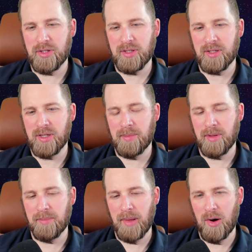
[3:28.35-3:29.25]
He's gonna
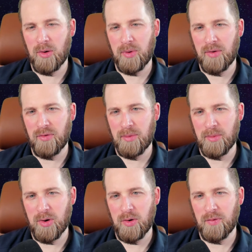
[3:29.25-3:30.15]
double in power whenever you
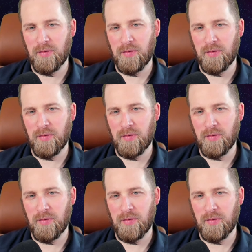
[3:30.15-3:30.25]
move.